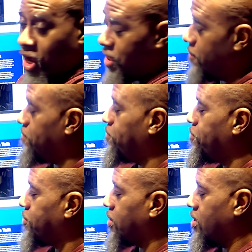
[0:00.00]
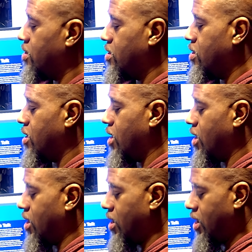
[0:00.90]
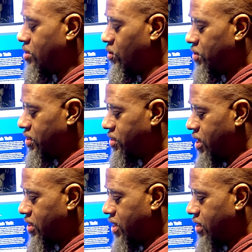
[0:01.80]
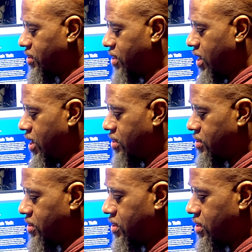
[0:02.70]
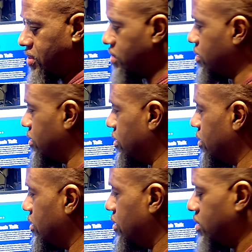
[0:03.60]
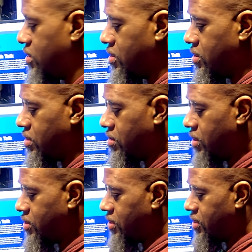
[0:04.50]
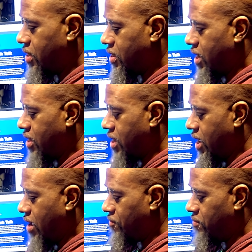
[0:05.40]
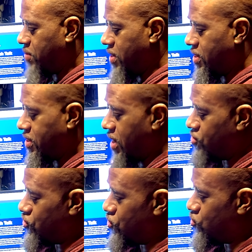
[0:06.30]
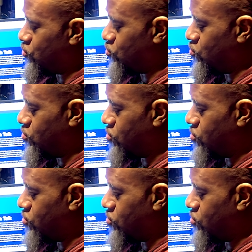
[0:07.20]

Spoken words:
it. I know they said kickstand, and as I said again, I haven't paid attention to